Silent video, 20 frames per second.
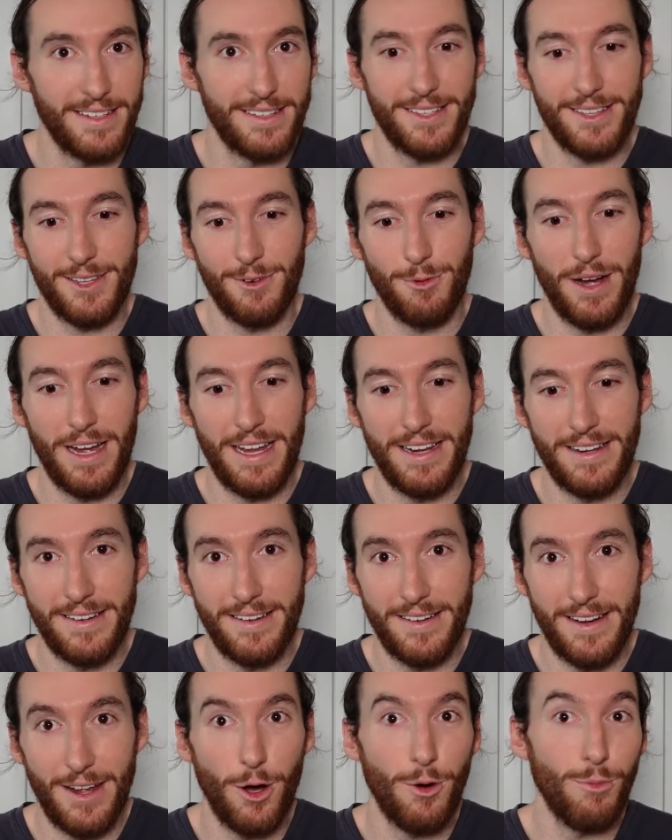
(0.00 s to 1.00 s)
It's the
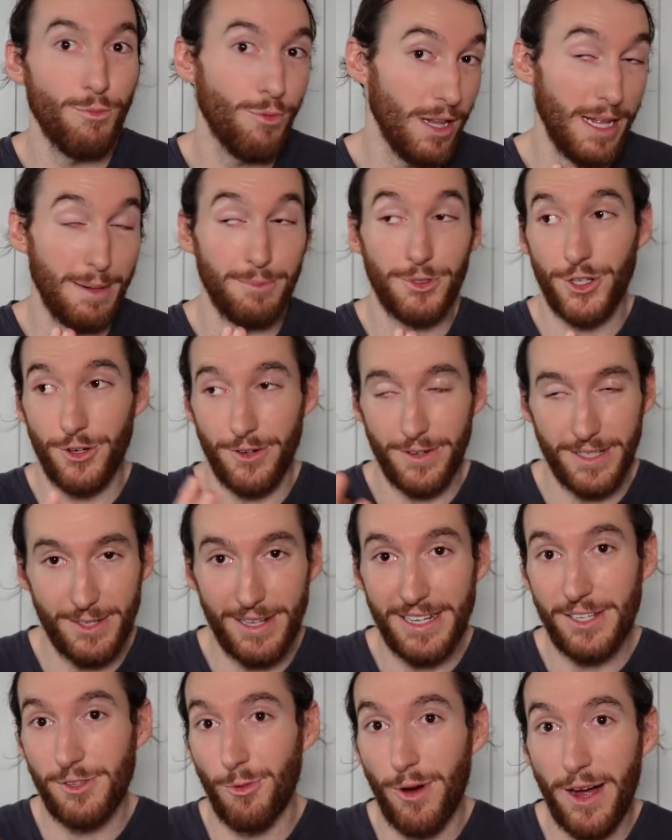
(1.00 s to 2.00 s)
one, well, I'm sure
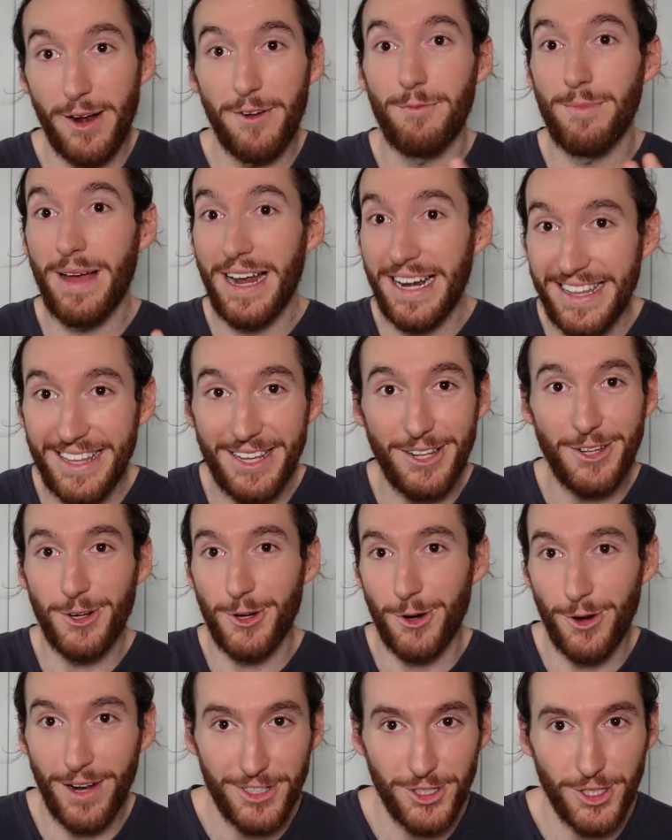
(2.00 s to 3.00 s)
it's one of many that you
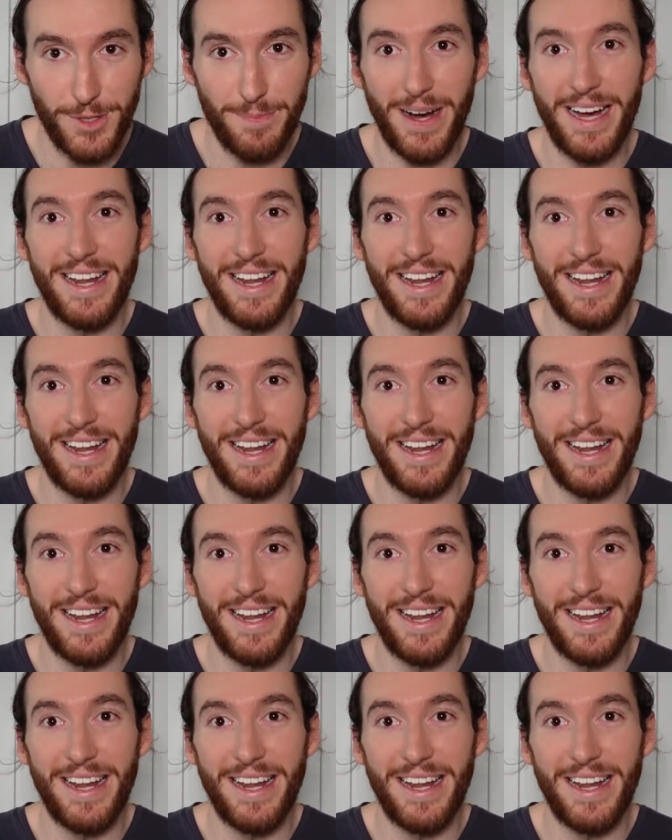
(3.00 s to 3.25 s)
crushed,